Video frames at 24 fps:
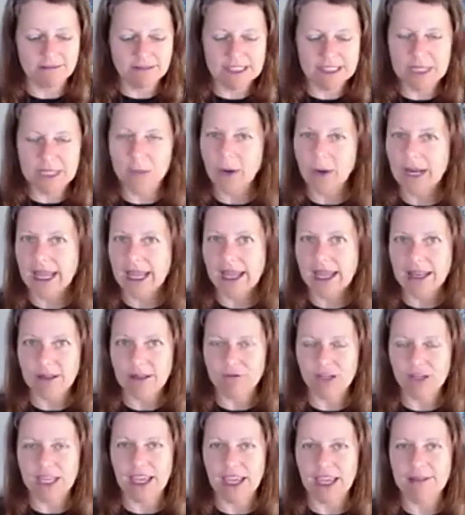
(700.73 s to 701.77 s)
Dig one out
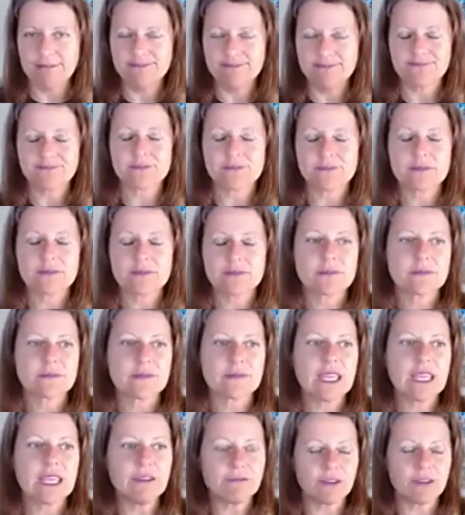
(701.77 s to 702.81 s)
if you can.
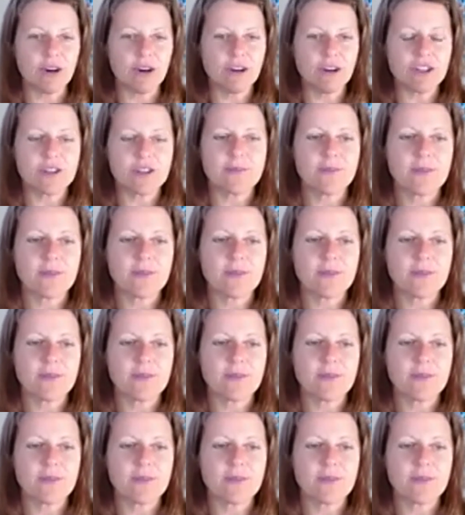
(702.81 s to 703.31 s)
If not,